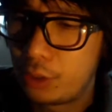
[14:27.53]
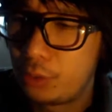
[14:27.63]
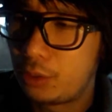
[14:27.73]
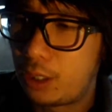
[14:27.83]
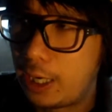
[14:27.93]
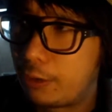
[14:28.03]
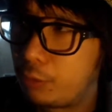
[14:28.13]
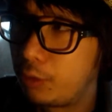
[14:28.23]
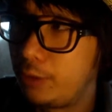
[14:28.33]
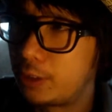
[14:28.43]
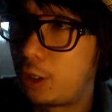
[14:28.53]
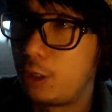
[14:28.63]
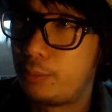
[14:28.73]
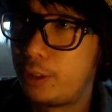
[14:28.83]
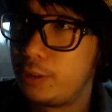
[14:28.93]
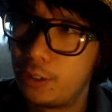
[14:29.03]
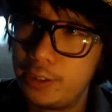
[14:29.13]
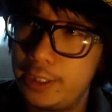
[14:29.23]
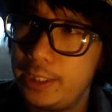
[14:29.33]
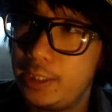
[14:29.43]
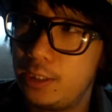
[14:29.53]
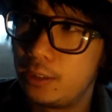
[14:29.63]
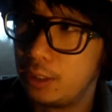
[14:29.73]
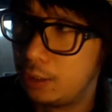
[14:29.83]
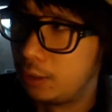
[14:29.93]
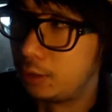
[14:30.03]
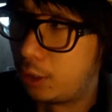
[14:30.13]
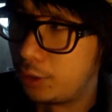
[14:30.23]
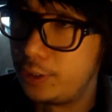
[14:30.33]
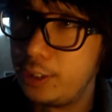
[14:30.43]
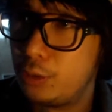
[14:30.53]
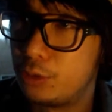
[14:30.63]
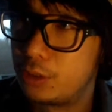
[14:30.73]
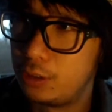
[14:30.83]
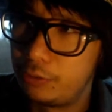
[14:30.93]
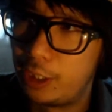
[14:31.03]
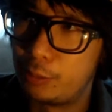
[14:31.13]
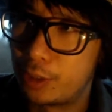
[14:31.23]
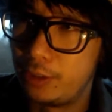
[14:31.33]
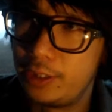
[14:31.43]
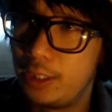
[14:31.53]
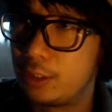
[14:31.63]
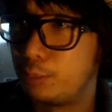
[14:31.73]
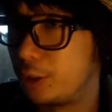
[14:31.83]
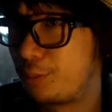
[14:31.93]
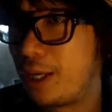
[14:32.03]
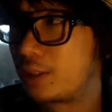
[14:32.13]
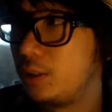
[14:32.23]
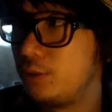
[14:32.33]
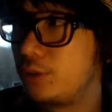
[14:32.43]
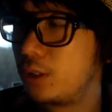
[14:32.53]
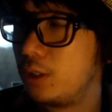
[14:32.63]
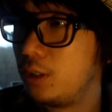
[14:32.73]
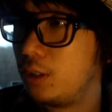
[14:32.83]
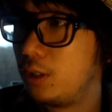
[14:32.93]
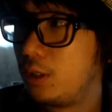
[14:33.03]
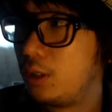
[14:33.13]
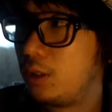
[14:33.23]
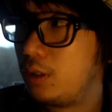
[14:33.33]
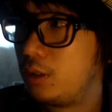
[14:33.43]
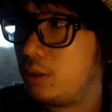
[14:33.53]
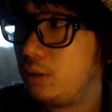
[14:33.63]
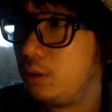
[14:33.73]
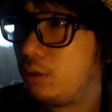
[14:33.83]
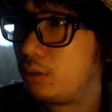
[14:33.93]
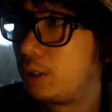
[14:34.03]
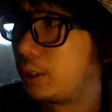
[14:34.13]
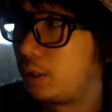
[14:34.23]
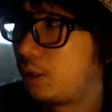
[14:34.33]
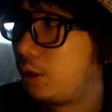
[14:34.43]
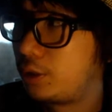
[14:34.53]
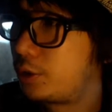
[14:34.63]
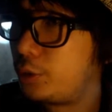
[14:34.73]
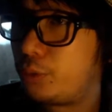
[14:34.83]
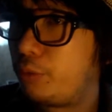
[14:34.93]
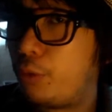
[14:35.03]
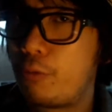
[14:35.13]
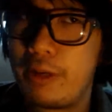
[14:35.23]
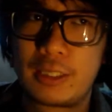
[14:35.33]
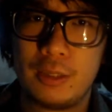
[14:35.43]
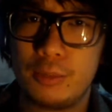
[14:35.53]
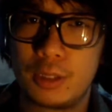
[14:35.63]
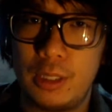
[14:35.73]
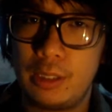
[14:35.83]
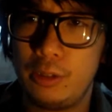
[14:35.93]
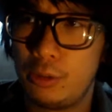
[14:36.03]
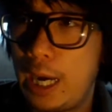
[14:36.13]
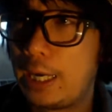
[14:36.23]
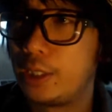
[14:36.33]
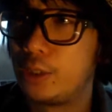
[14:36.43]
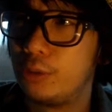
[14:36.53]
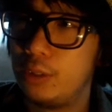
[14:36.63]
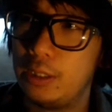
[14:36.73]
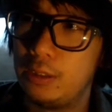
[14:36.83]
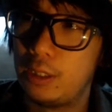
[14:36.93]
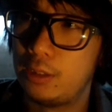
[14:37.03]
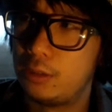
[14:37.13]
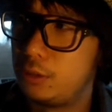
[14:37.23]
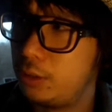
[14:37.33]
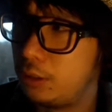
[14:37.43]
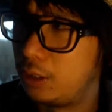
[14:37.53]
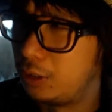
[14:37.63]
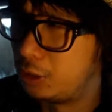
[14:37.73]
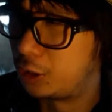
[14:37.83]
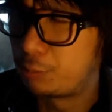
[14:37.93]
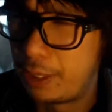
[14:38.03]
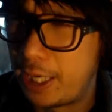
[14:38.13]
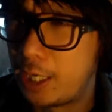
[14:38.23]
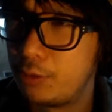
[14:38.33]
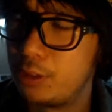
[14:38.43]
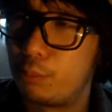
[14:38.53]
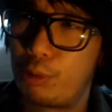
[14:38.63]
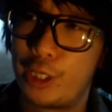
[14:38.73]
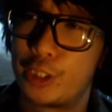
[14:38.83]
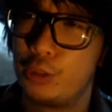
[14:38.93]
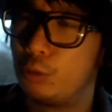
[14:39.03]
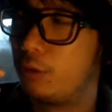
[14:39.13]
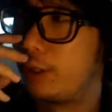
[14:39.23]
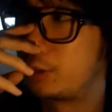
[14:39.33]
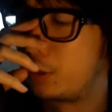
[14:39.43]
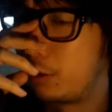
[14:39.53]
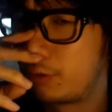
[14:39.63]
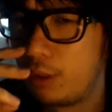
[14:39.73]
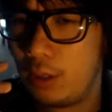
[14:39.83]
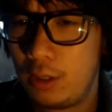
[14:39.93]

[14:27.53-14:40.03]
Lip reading: though I have all of these high-minded ideas and ideals and developed ideas and perspectives, like I still fall victim to like, anger and despair and depression and all of that stuff,